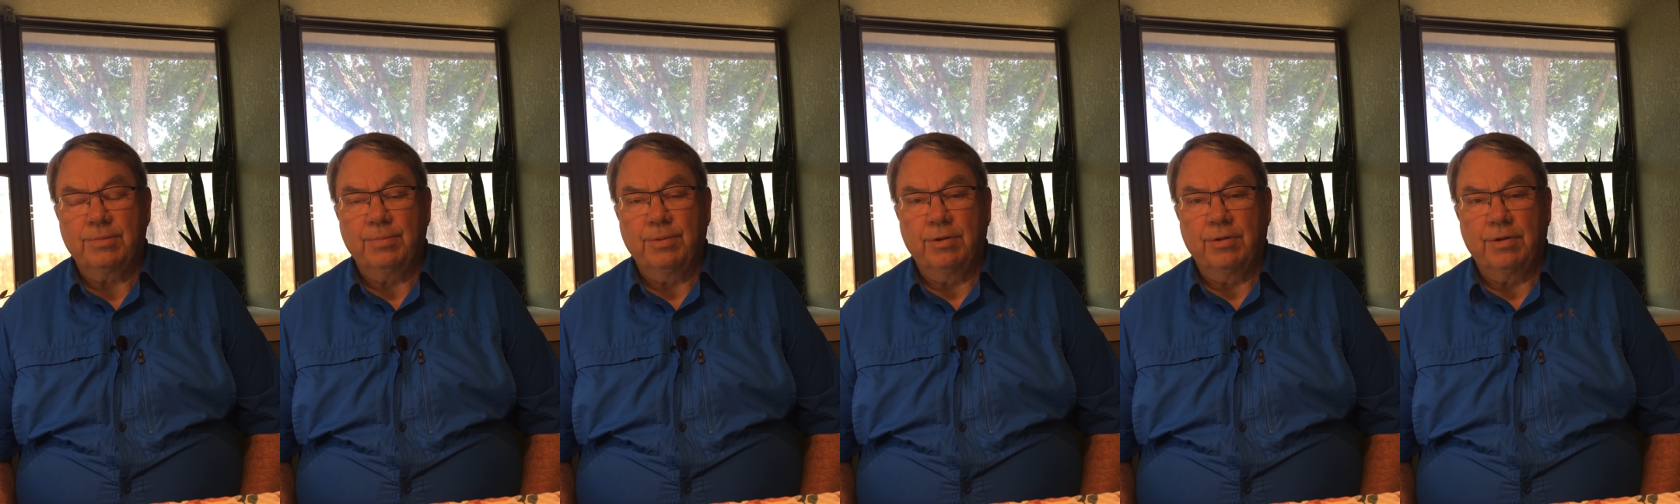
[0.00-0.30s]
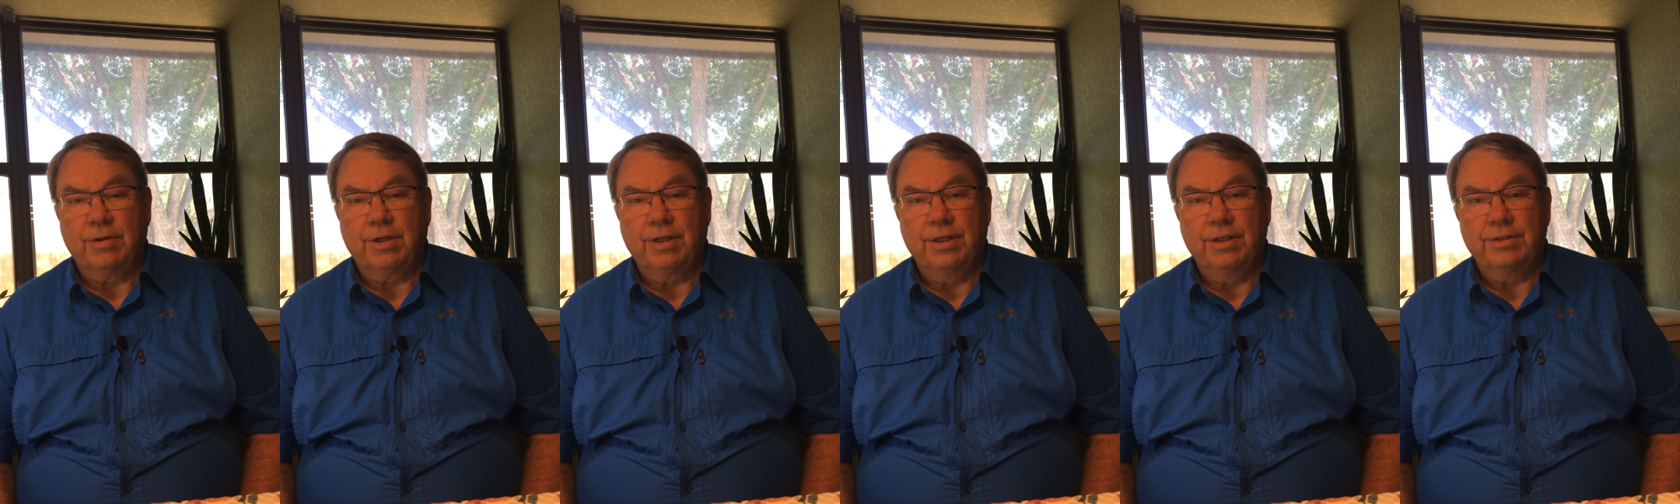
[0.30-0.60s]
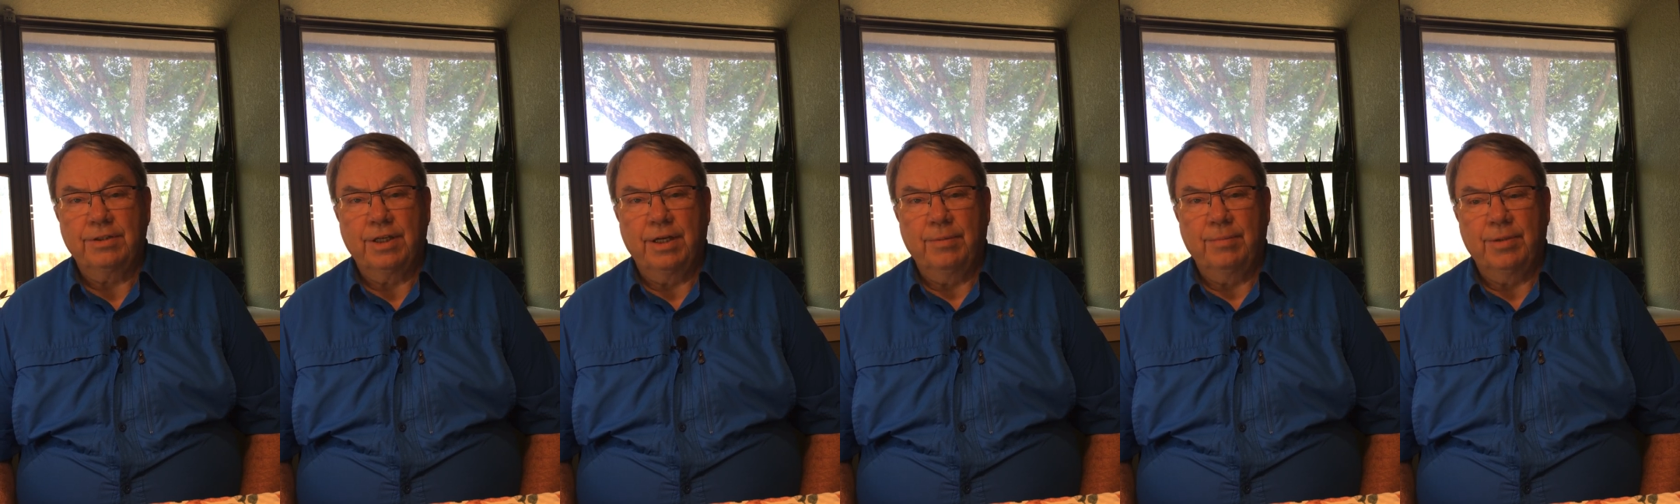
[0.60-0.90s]
upon the
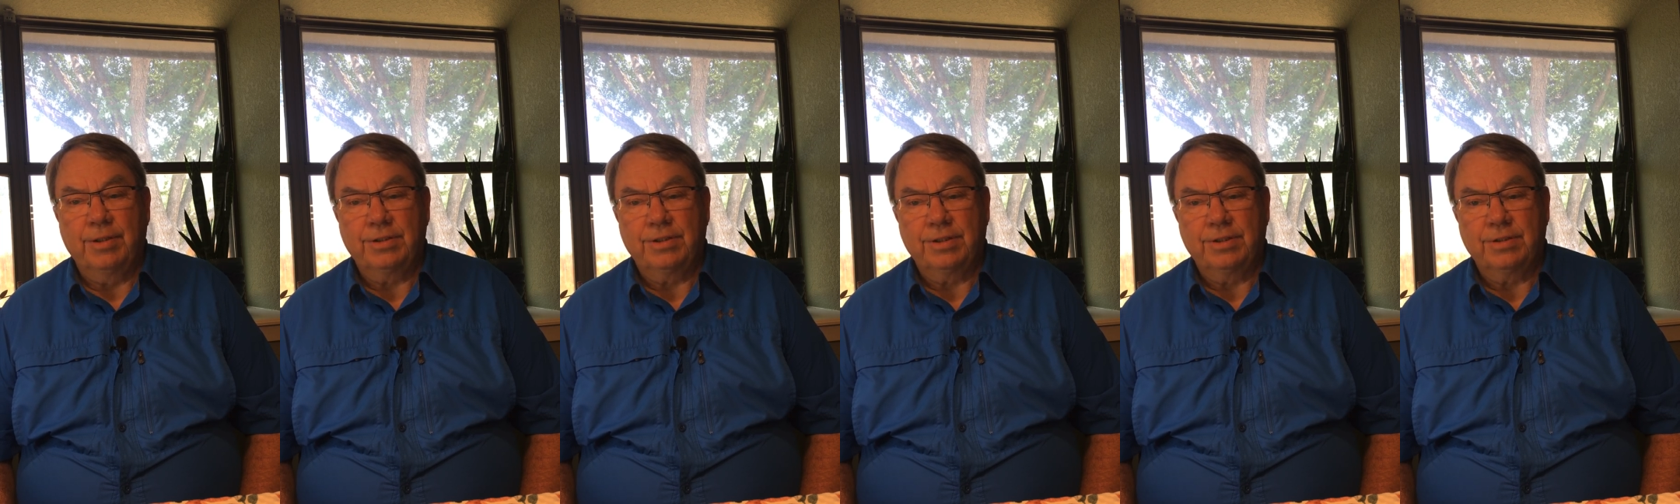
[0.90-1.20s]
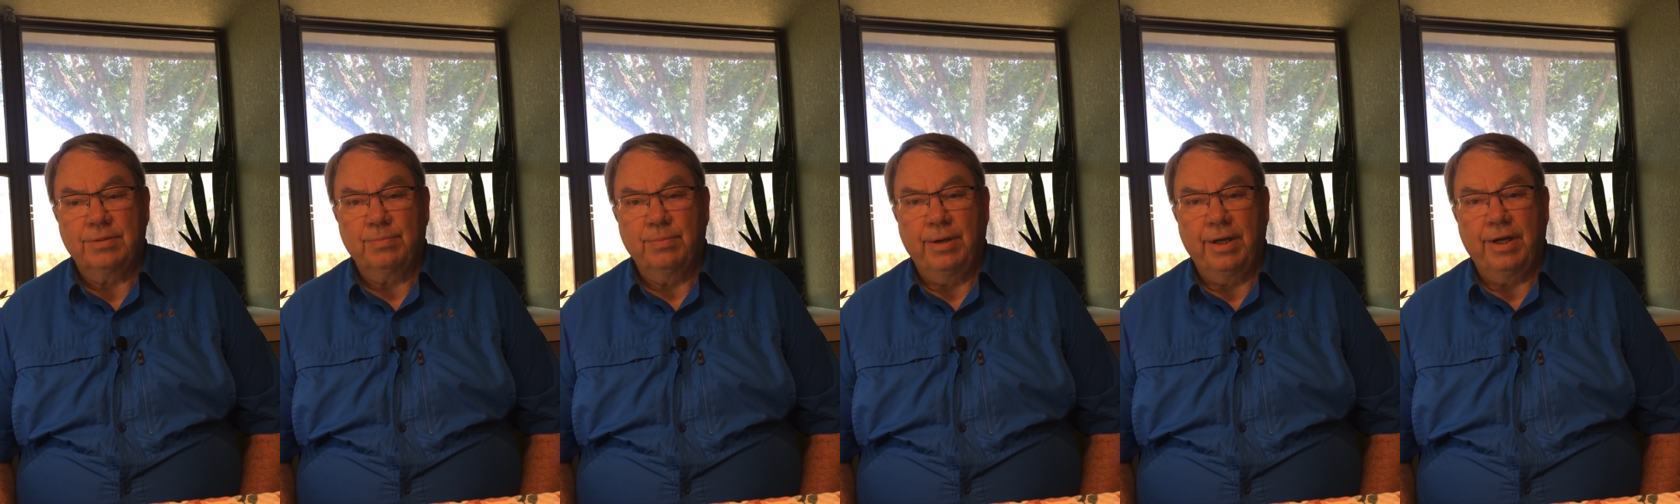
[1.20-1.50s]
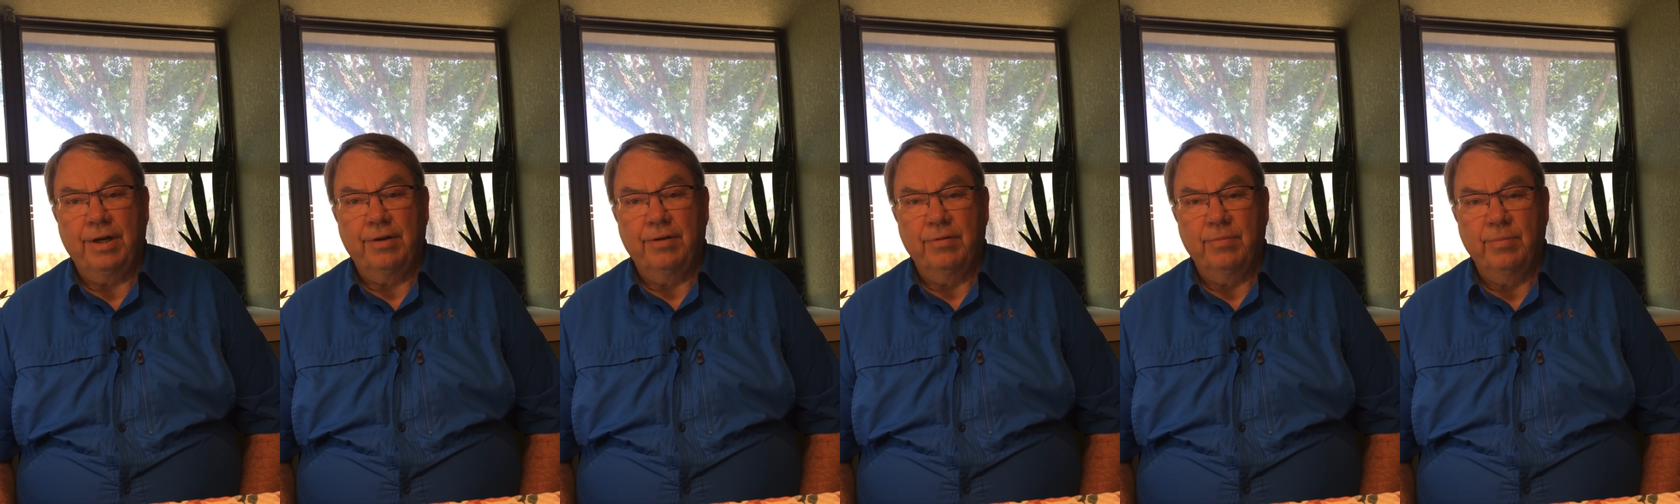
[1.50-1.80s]
kids how much this
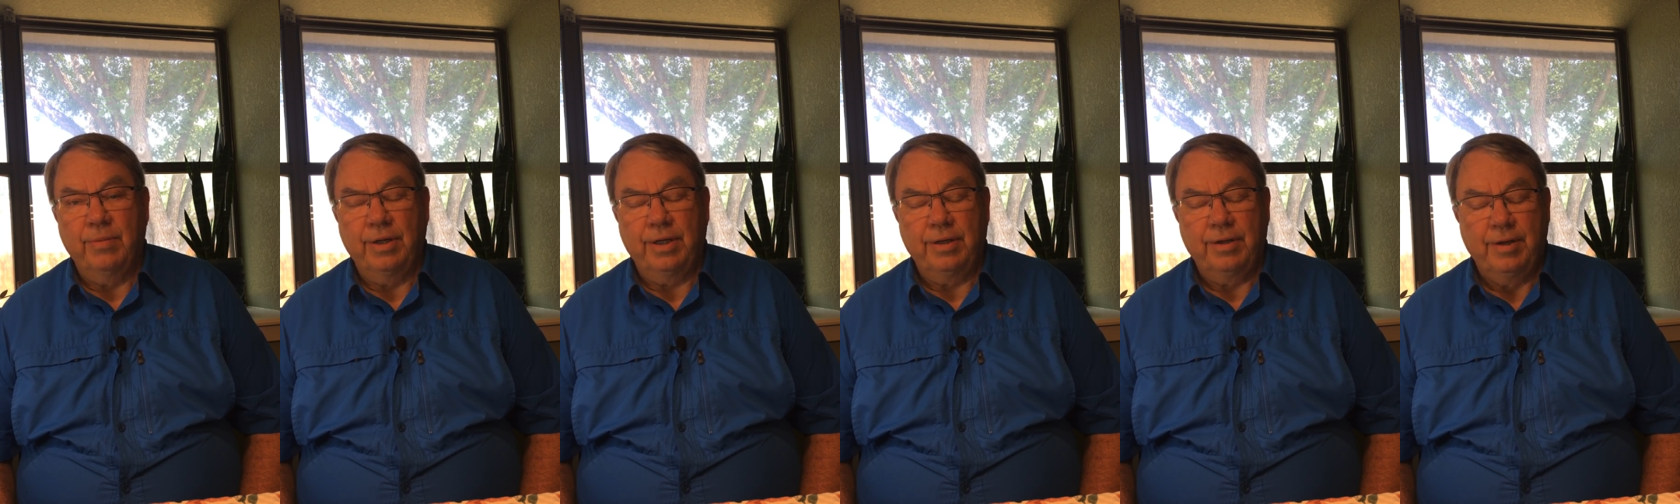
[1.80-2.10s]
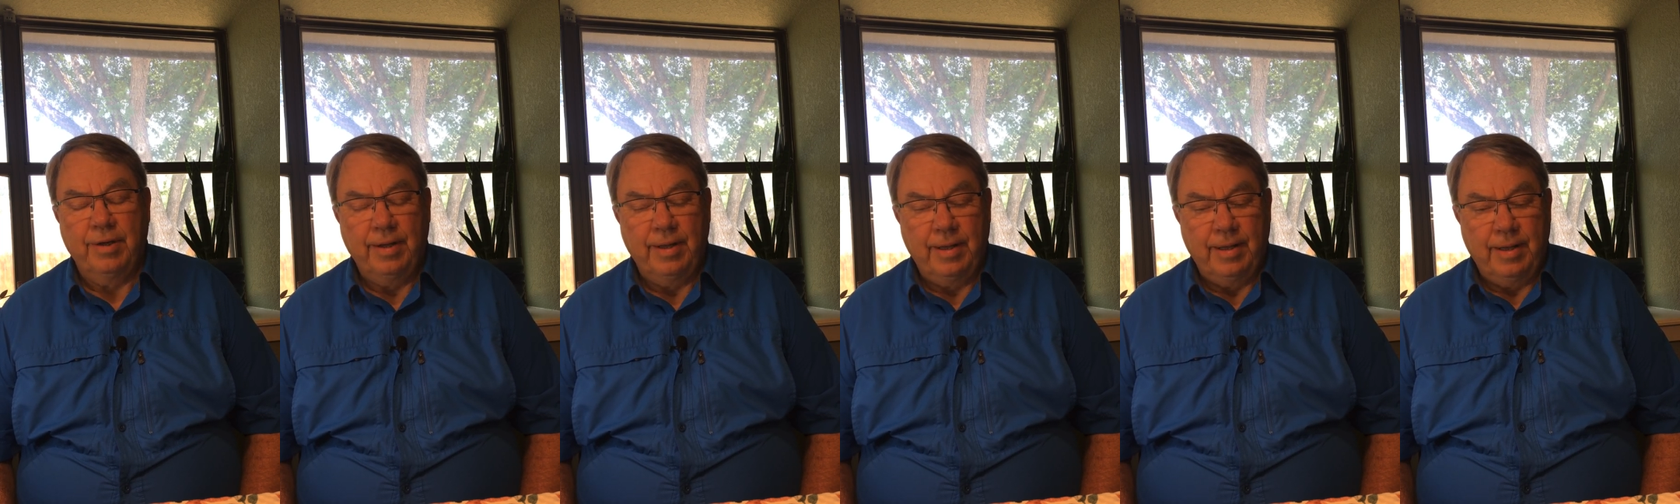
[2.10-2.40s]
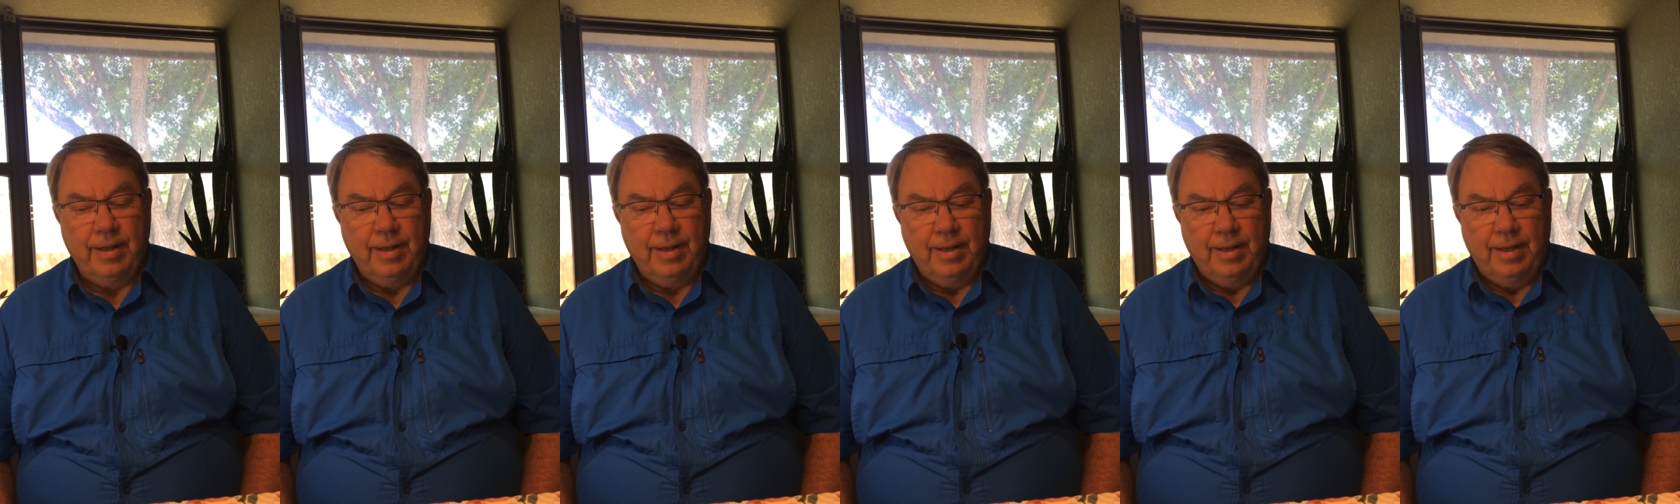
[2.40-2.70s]
mattered to me,
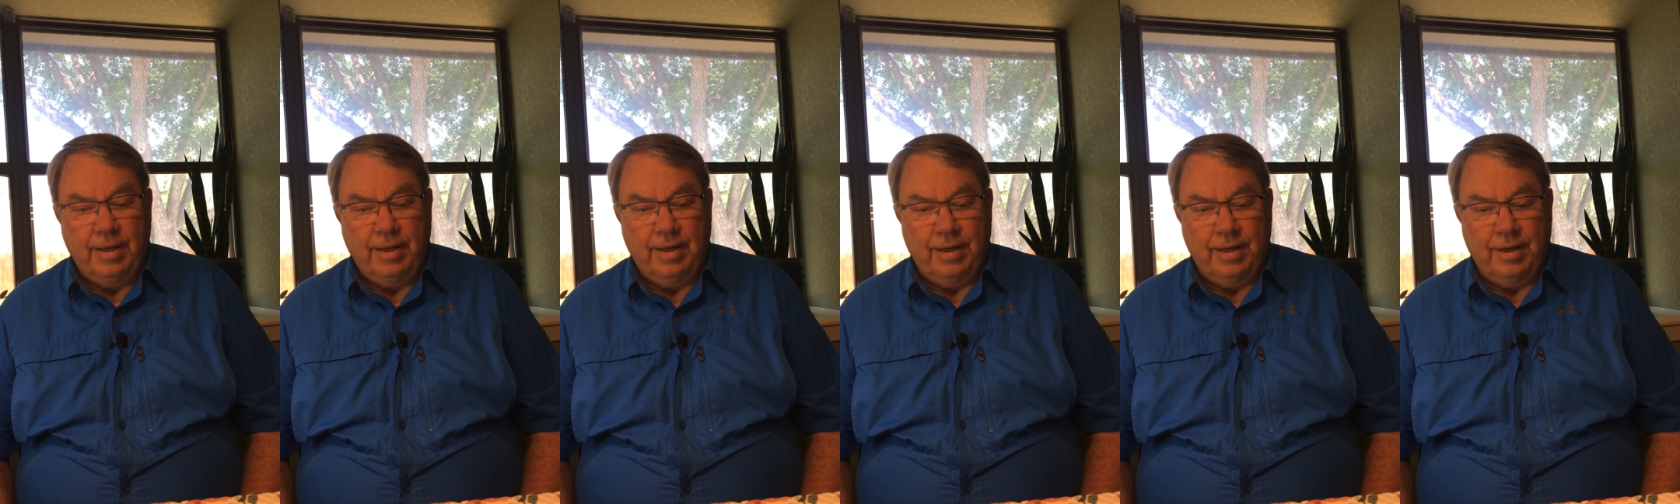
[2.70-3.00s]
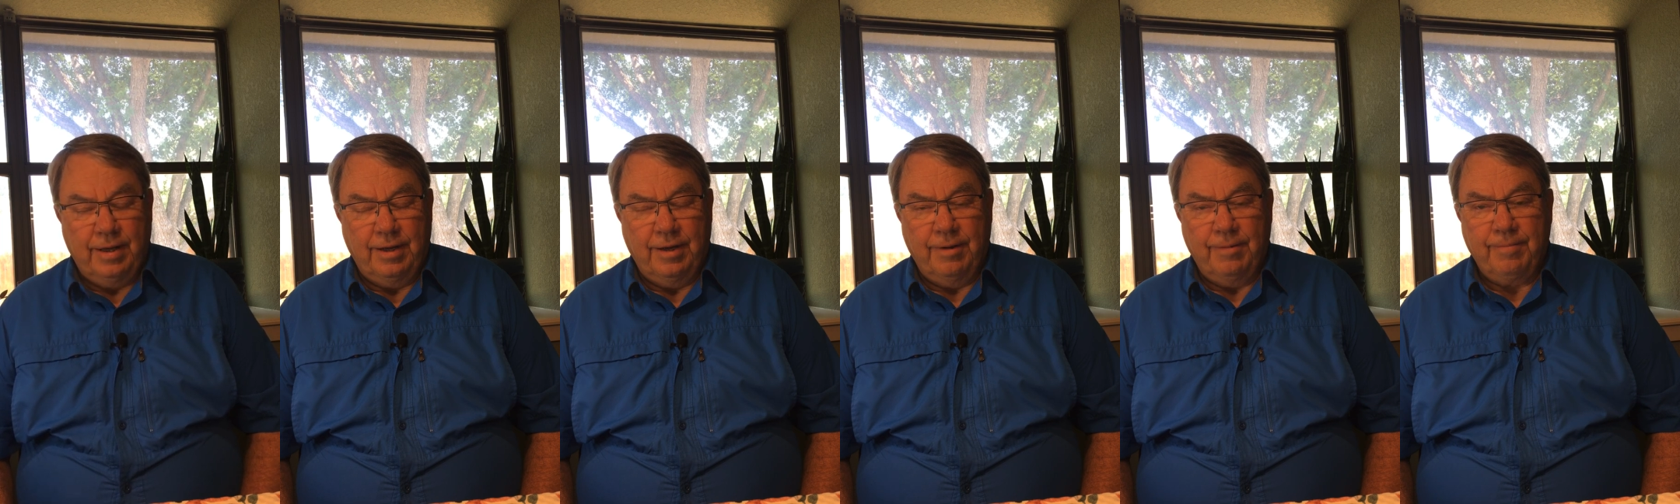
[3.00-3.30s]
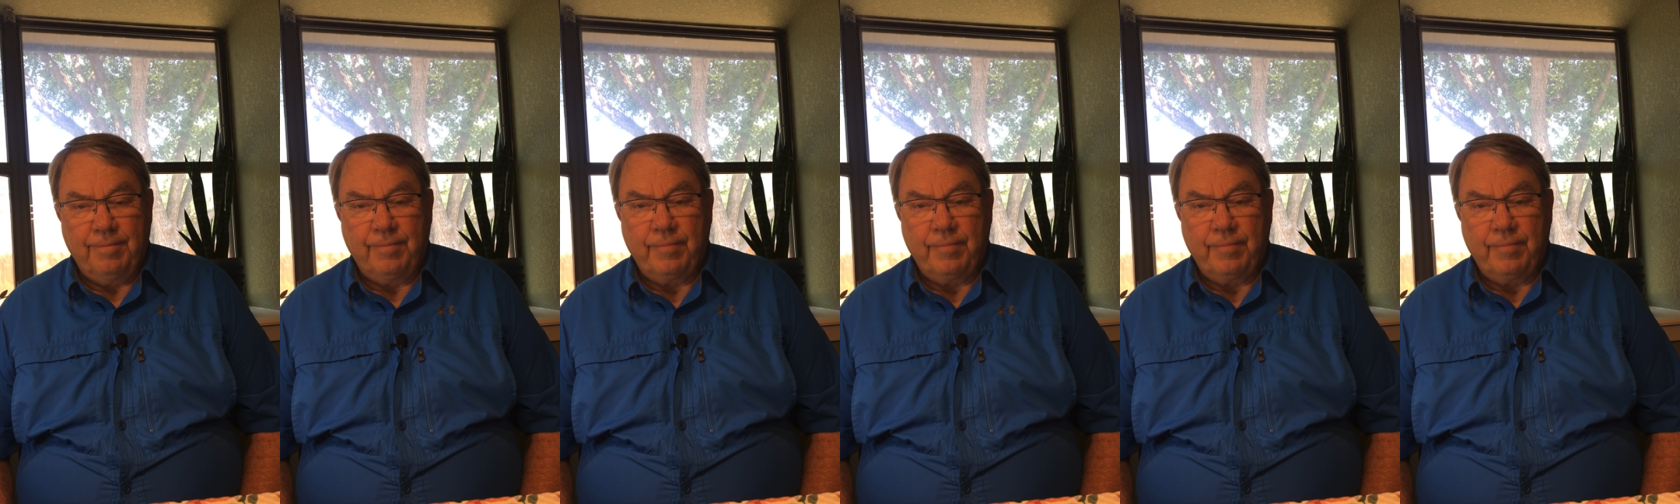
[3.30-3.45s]
that